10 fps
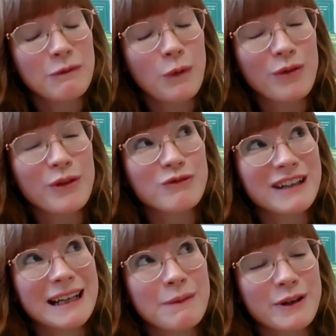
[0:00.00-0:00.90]
one that
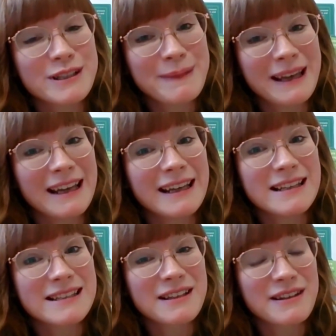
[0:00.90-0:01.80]
really worries me
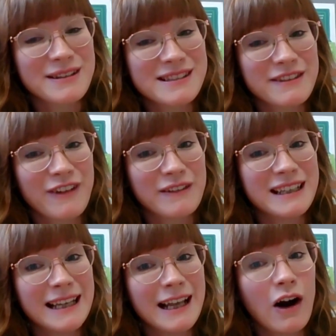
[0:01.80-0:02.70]
is they found
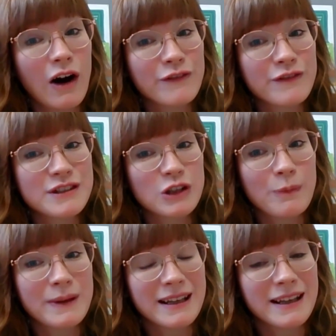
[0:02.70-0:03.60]
nearly half
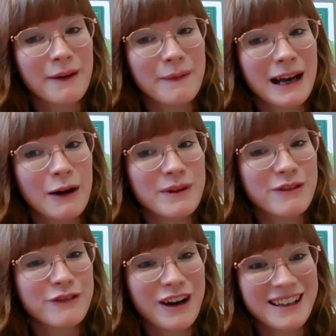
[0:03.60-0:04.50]
stopping going out
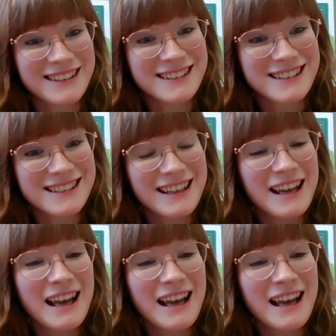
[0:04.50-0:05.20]
with friends